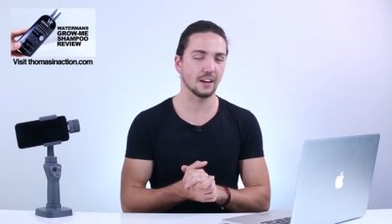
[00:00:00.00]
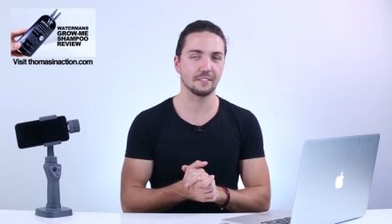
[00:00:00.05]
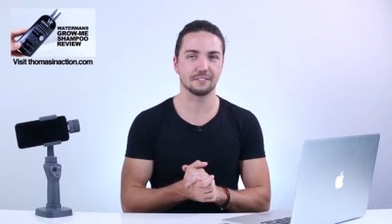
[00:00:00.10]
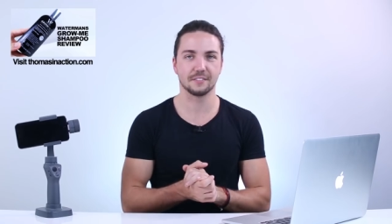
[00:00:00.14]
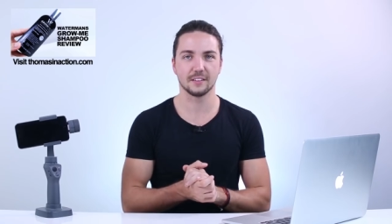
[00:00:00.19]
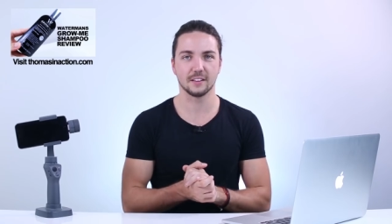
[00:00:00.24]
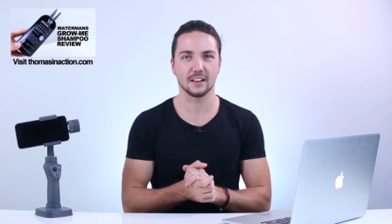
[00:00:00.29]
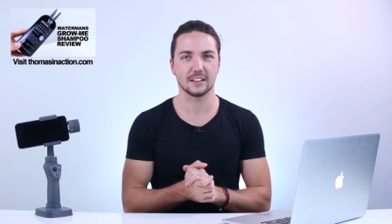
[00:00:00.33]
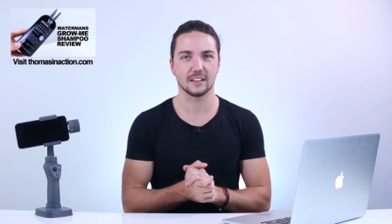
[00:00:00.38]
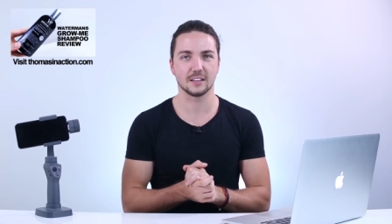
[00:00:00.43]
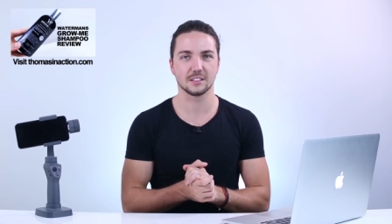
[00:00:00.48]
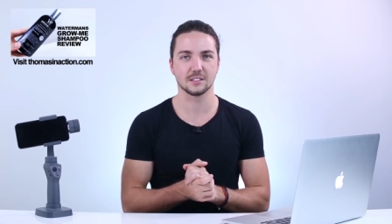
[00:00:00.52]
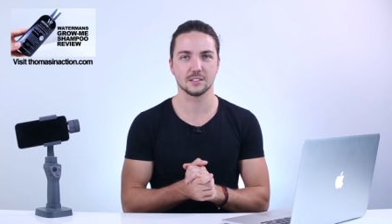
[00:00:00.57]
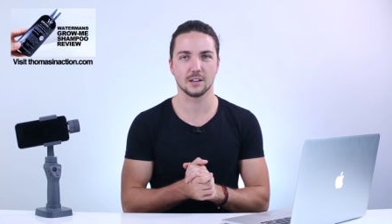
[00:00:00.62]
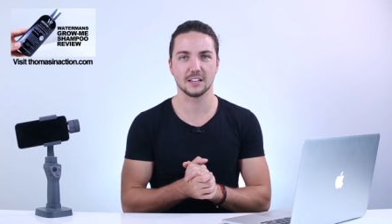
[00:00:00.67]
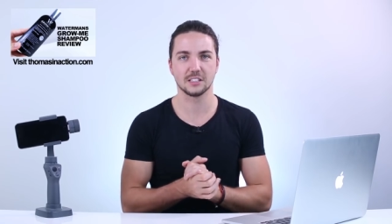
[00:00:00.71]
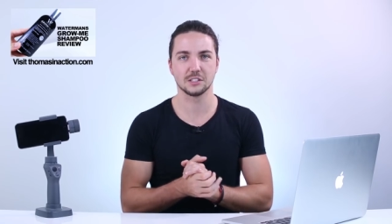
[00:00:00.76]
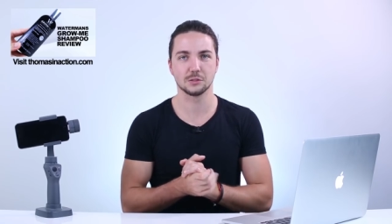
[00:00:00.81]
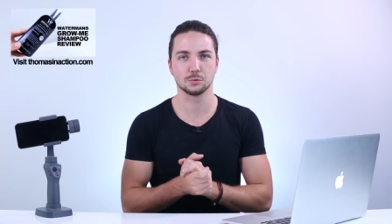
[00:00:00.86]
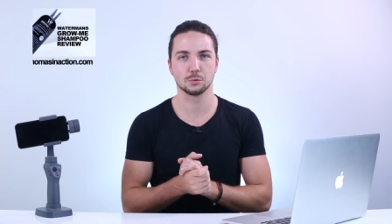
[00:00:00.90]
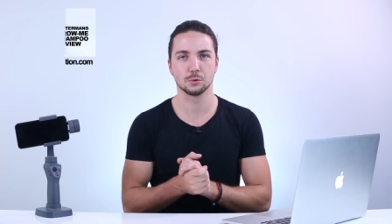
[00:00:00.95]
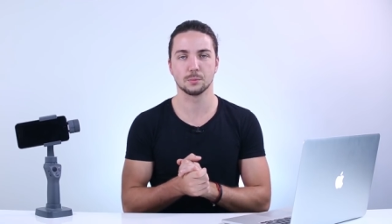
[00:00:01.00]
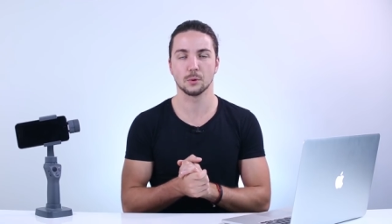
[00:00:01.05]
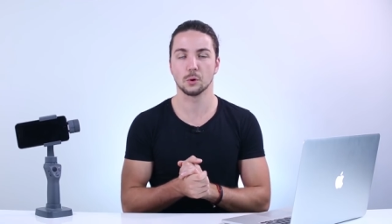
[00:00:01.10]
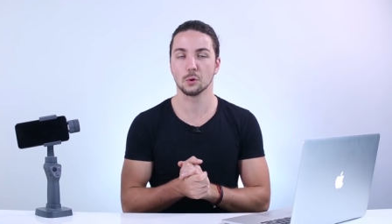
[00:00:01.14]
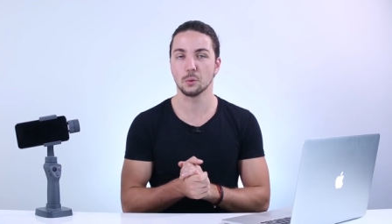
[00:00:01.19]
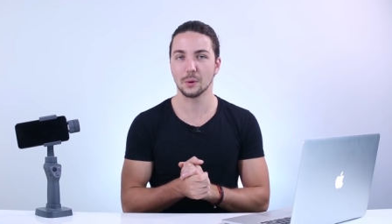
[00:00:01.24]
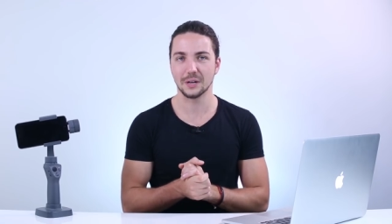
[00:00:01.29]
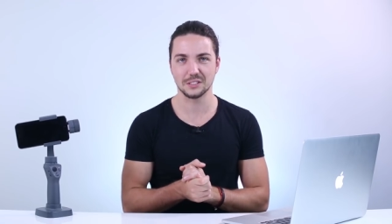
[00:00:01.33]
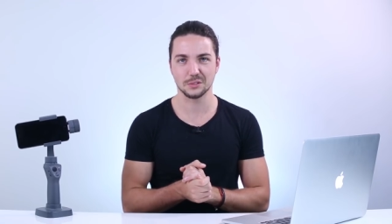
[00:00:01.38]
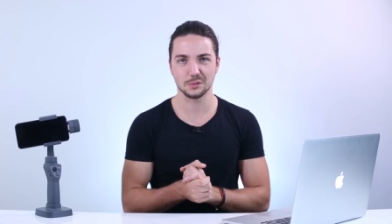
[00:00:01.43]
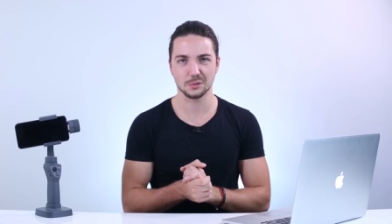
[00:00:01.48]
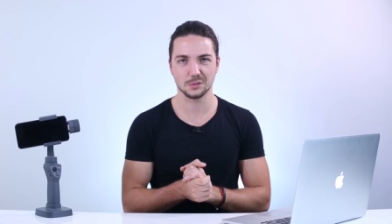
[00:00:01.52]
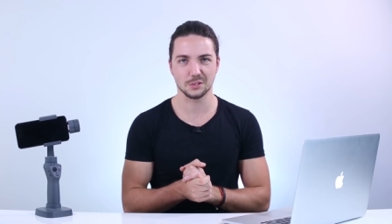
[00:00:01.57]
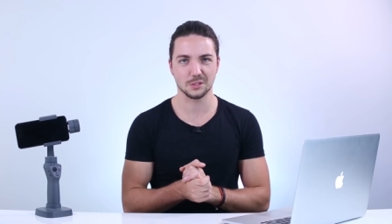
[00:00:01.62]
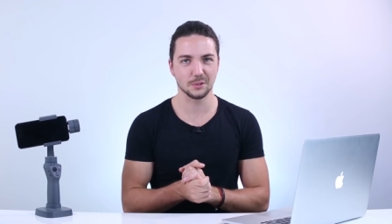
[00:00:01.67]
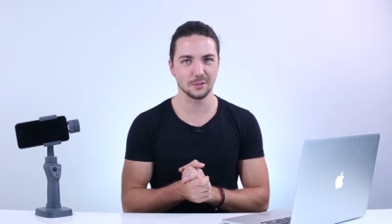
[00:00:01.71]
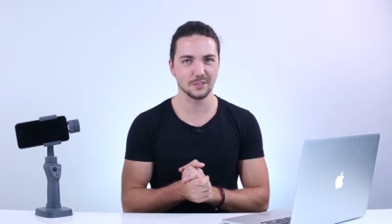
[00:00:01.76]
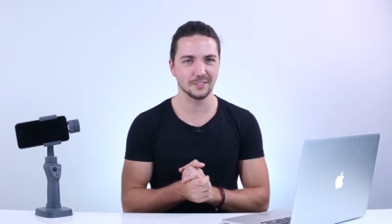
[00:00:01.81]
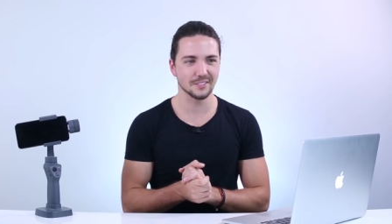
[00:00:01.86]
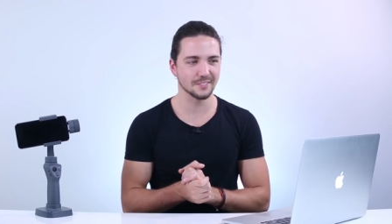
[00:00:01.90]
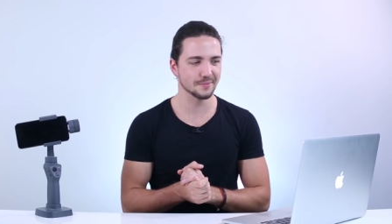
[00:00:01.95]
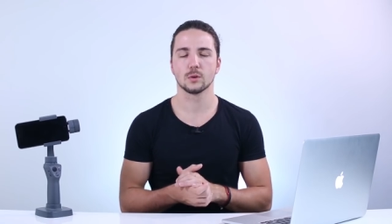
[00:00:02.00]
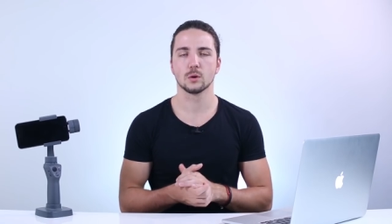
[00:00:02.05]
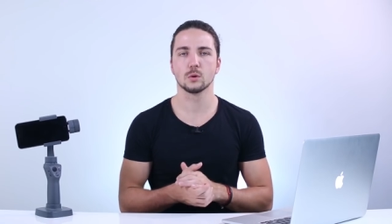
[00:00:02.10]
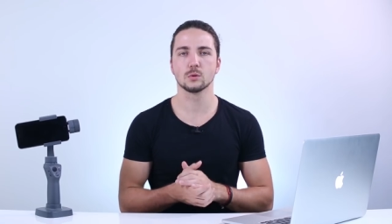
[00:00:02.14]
I feel like a side swoop always looks good.